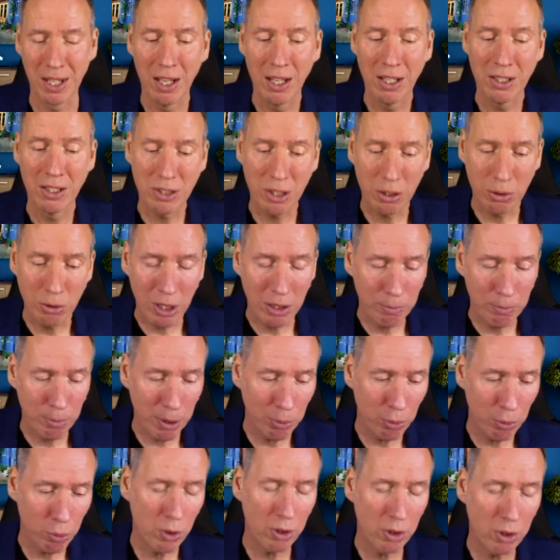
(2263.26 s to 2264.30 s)
So, if
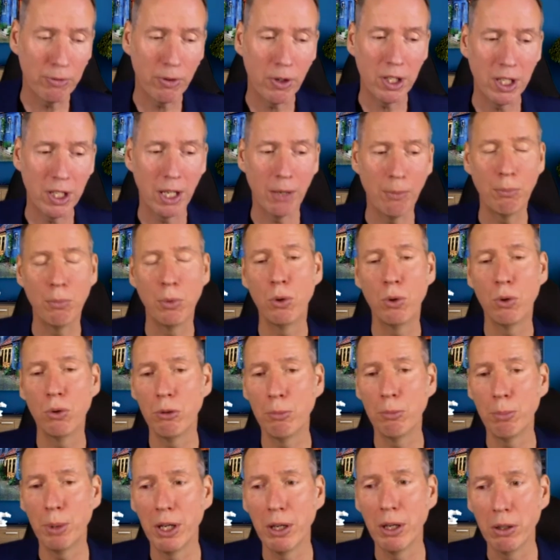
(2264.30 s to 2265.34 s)
people want to find out more
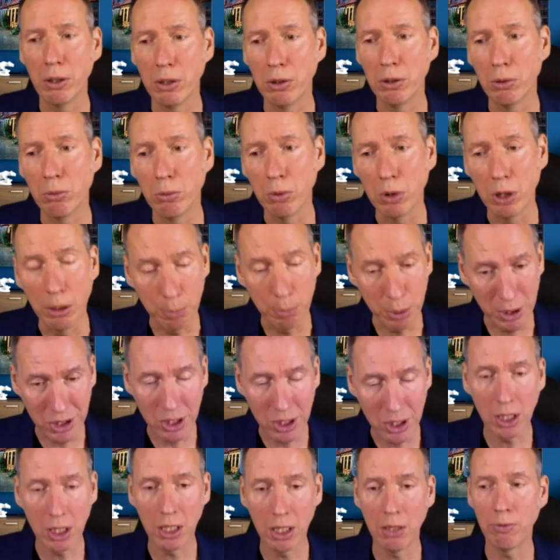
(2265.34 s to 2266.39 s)
about your work,
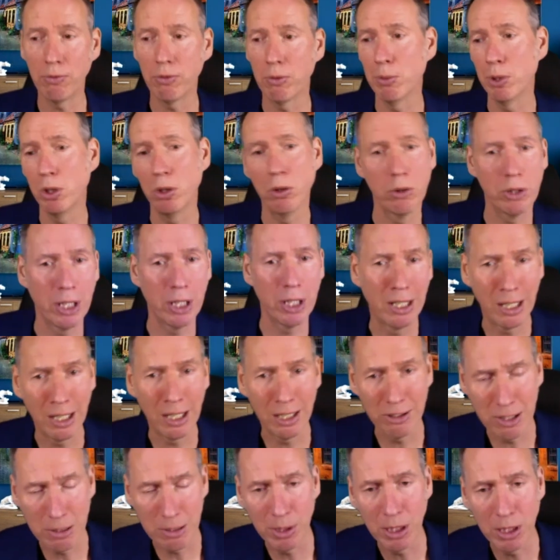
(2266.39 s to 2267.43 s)
particularly from a non
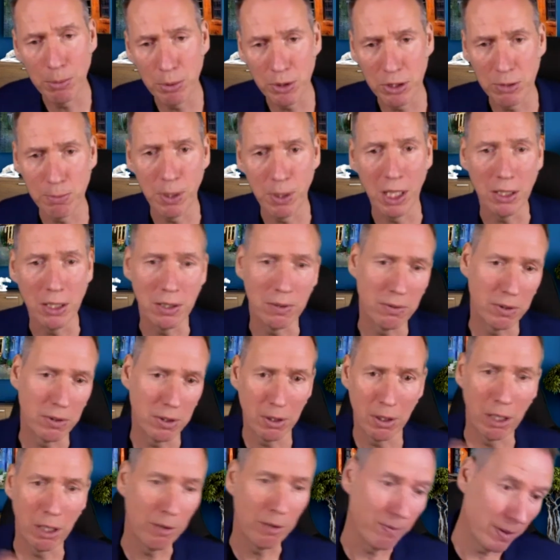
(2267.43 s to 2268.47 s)
academic perspective, that,
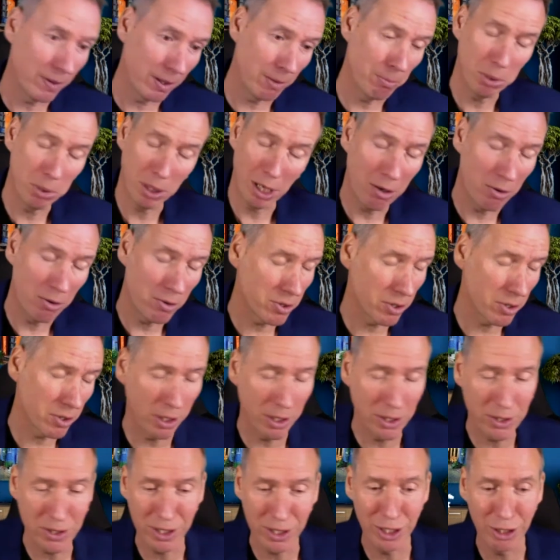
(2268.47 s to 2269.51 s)
uh, uh, that, parents are
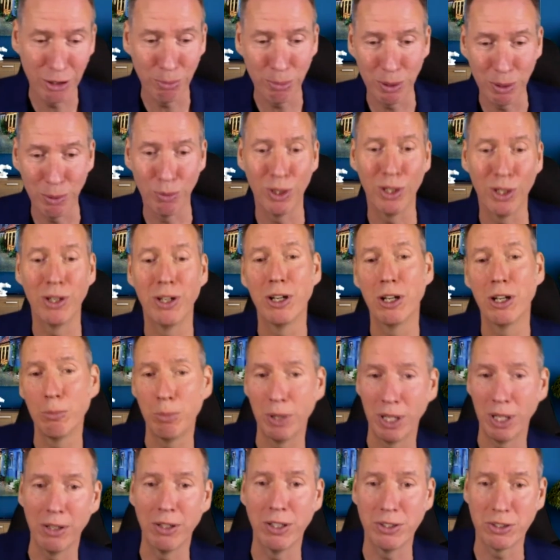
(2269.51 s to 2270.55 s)
listening, or people want to know
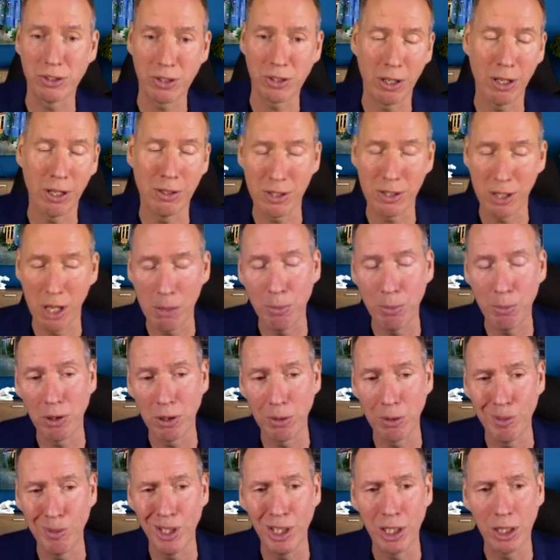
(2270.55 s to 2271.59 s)
about this type of
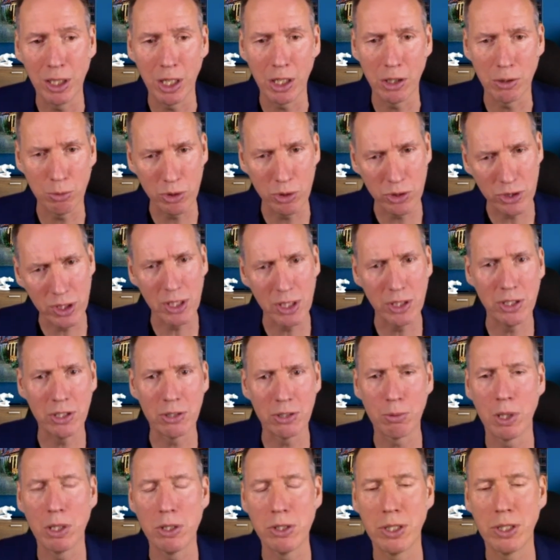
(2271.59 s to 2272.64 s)
communication, what's the easiest
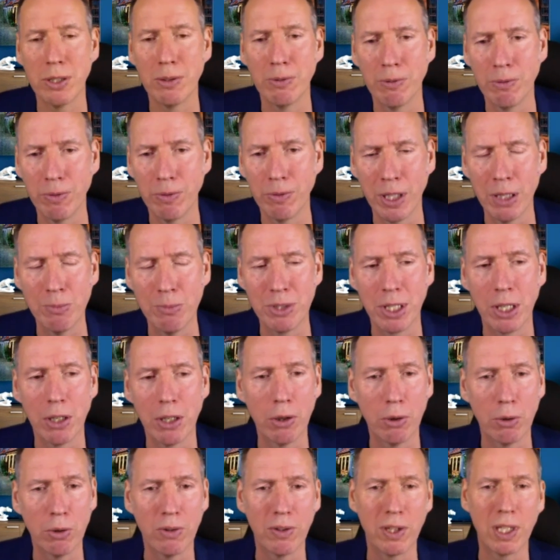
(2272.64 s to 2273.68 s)
way to, for them to get
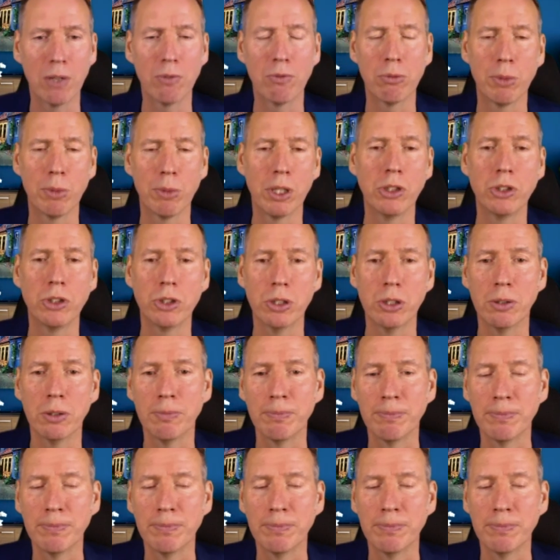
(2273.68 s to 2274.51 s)
hold of the information?